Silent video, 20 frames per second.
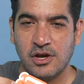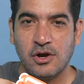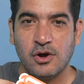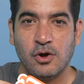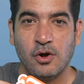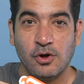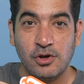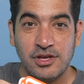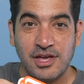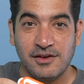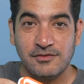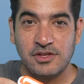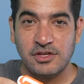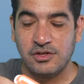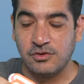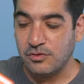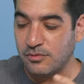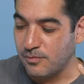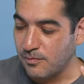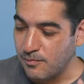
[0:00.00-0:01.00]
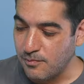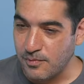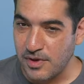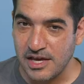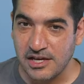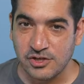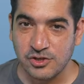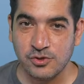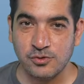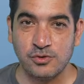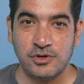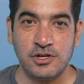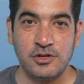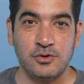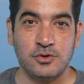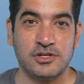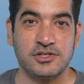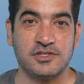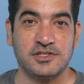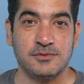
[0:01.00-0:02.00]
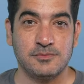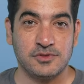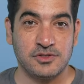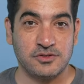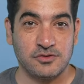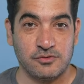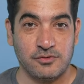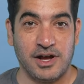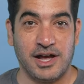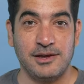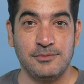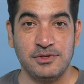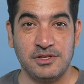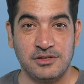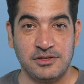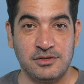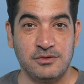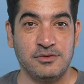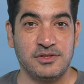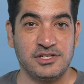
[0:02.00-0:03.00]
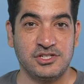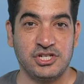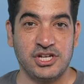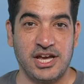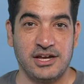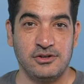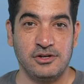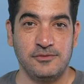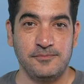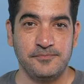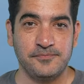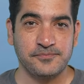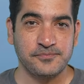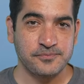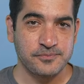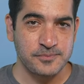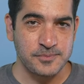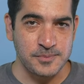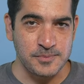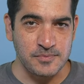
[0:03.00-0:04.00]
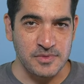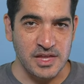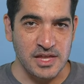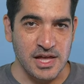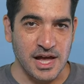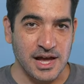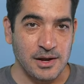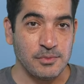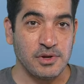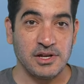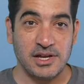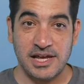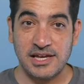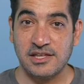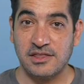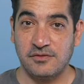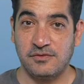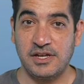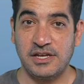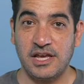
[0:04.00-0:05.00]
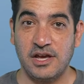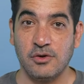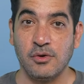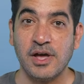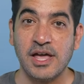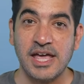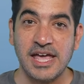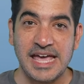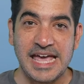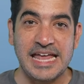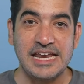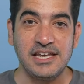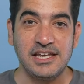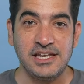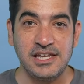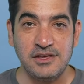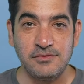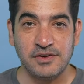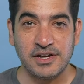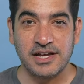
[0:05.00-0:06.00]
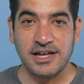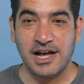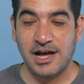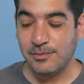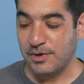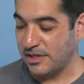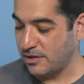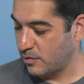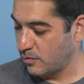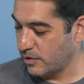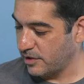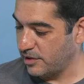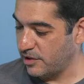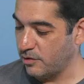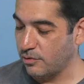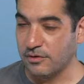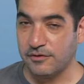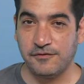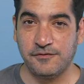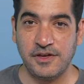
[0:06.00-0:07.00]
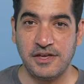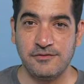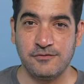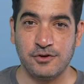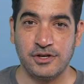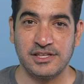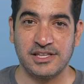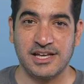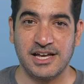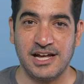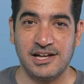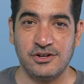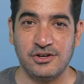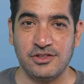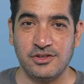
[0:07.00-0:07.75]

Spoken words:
All you have to do, make sure you are subscribed to the channel, like the video, and leave a comment with your favorite color.